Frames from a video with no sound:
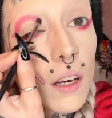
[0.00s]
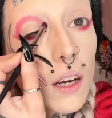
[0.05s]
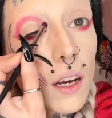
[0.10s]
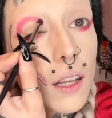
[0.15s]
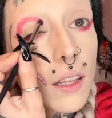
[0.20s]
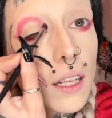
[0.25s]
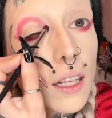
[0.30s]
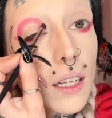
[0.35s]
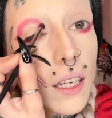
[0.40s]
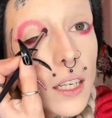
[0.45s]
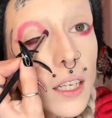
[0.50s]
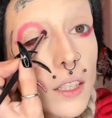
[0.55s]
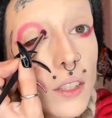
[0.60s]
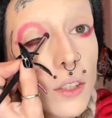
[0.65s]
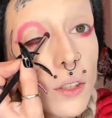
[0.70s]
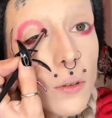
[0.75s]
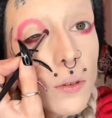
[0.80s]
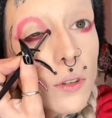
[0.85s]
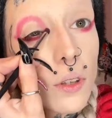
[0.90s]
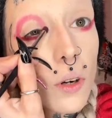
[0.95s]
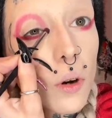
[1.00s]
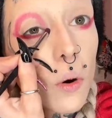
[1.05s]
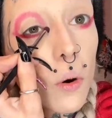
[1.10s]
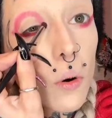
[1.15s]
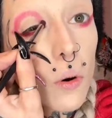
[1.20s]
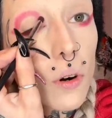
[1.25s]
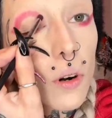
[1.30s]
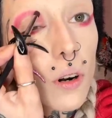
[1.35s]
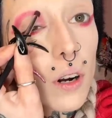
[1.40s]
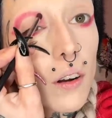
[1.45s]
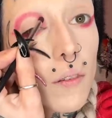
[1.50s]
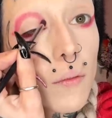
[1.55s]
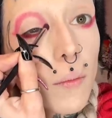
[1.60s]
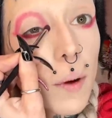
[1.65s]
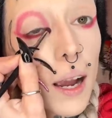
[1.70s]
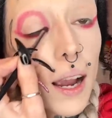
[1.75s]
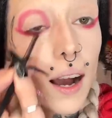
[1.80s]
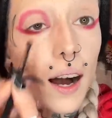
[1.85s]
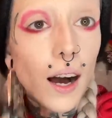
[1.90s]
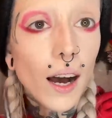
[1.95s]
and then into the corner of
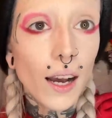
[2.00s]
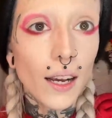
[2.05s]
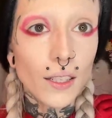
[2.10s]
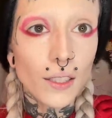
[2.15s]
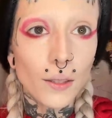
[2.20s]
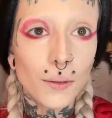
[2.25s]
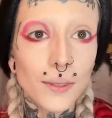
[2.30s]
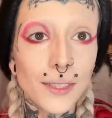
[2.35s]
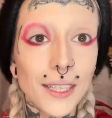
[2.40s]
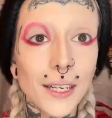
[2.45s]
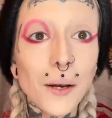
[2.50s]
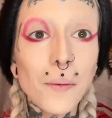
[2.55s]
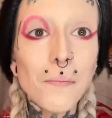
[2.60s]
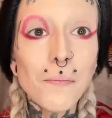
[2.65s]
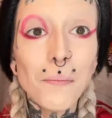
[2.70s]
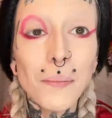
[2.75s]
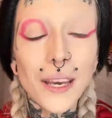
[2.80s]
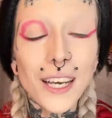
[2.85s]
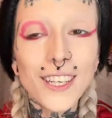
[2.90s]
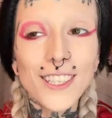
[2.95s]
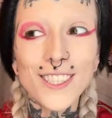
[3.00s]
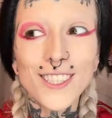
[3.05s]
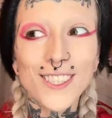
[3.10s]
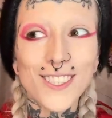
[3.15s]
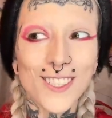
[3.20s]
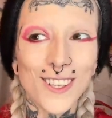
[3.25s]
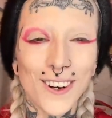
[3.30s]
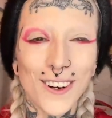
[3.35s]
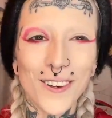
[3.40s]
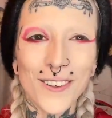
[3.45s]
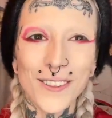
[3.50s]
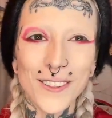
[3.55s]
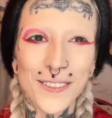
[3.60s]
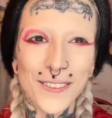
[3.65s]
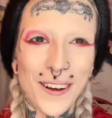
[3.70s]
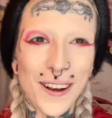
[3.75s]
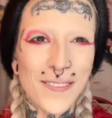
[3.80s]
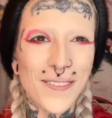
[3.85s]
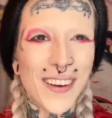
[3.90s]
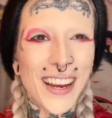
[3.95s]
my eye. So it's like a big circle
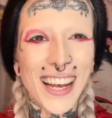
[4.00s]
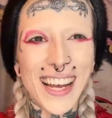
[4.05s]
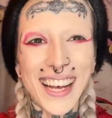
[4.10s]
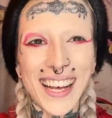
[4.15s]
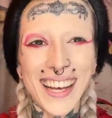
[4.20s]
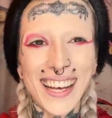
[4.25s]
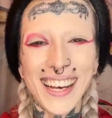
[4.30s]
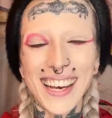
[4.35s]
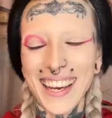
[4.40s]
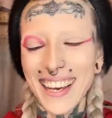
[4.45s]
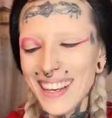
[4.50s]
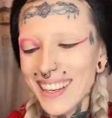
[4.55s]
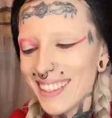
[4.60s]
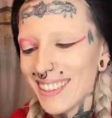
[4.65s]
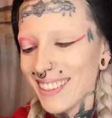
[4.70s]
around my eye.